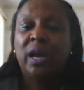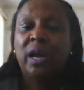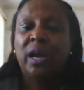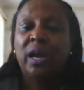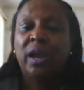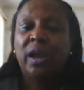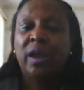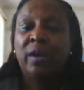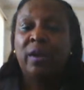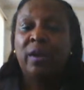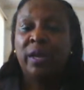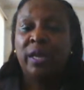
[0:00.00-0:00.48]

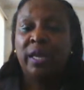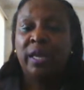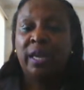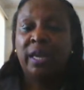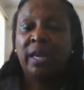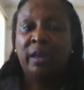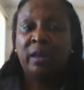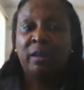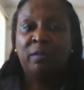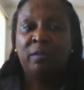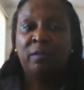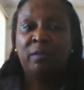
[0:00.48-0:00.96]
here
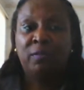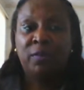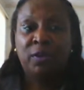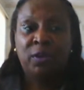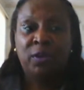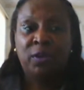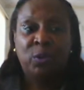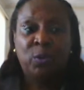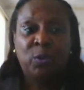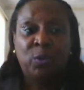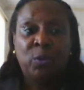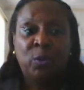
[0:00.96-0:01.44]
again for
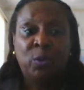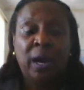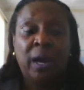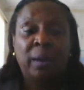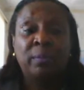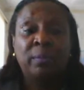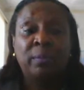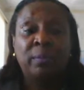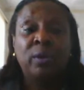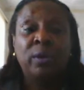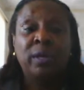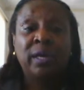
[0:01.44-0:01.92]
you,
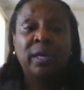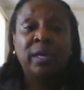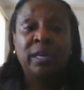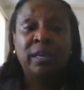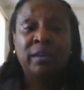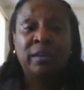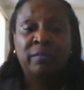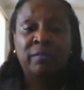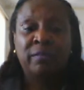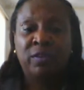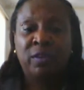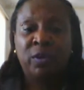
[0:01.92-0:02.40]
I'm going to
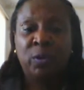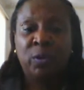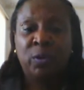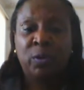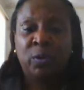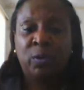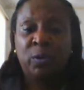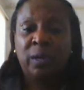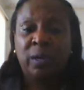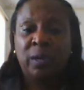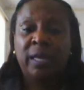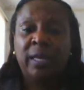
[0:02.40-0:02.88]
give
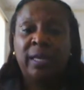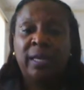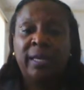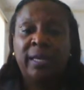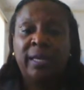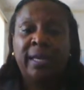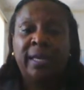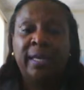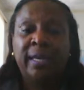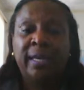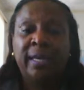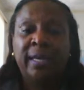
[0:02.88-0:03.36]
you a
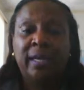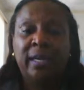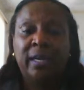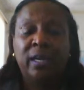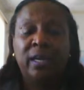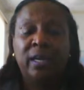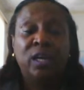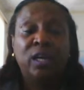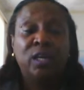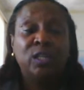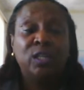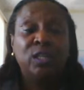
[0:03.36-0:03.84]
link
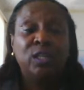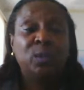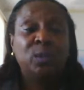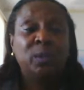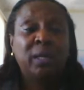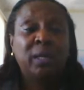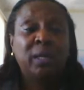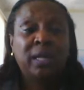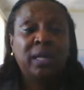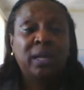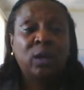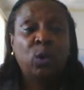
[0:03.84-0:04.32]
to
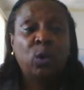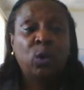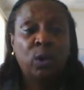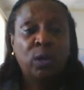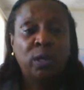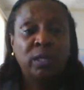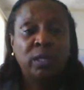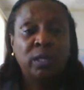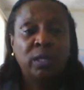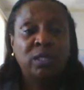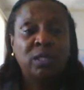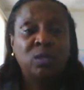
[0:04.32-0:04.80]
a
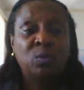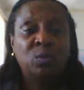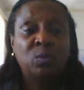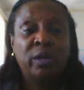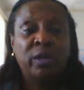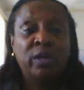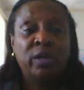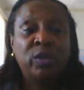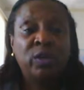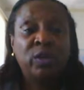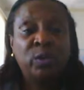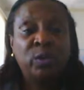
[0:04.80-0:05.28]
course
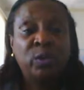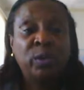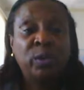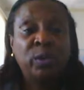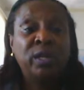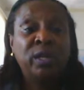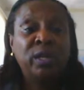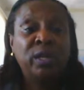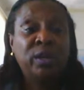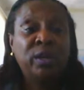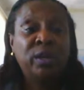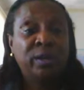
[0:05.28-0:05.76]
where you
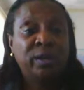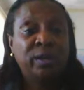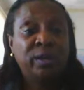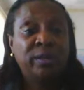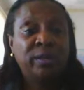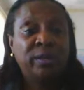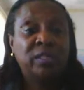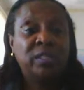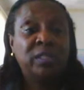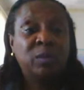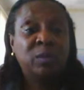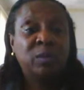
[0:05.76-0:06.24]
can
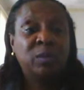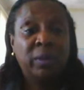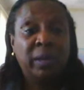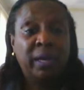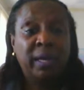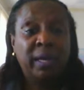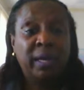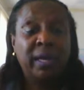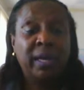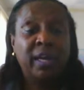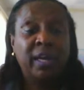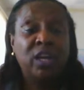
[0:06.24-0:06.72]
learn to
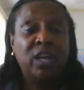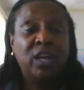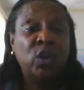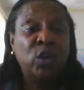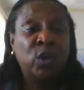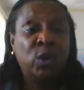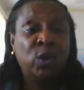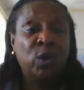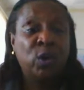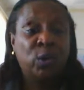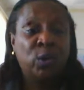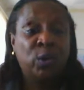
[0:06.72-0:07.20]
make
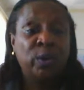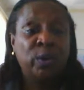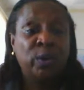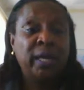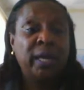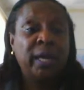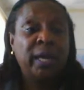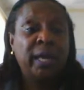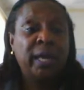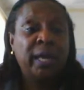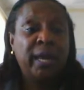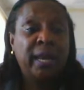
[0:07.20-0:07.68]
your own
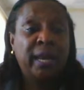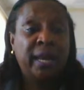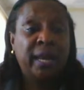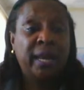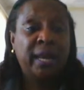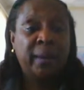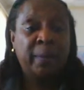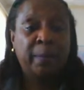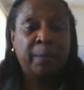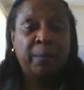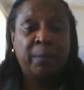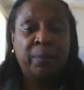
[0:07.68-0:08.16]

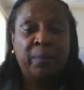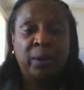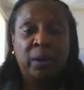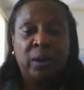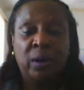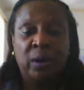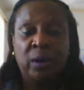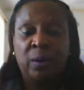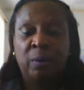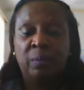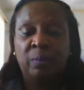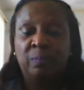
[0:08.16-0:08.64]
lip
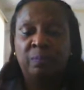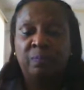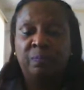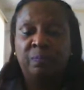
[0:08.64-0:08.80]
balm